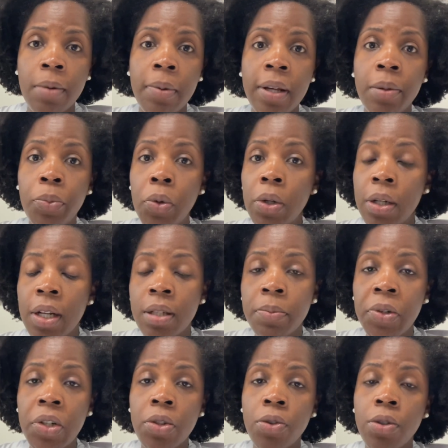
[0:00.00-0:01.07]
by the Board of
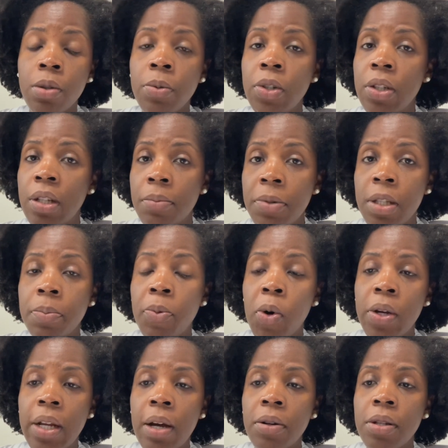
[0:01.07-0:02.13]
Cosmetic Surgery, which let me
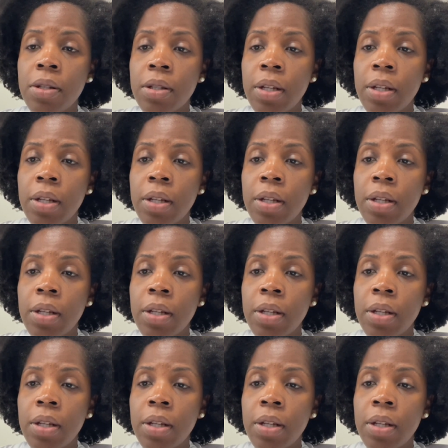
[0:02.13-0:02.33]
point out